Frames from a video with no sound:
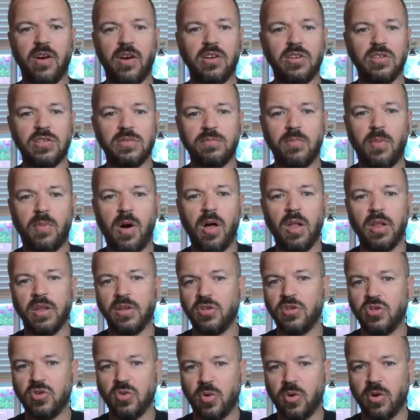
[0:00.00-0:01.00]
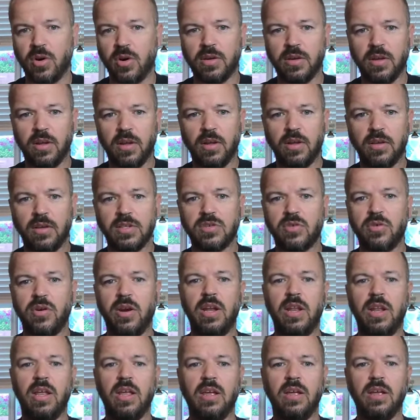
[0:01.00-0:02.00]
very small and short
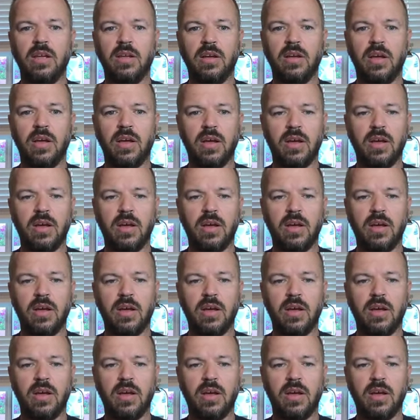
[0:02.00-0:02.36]
screening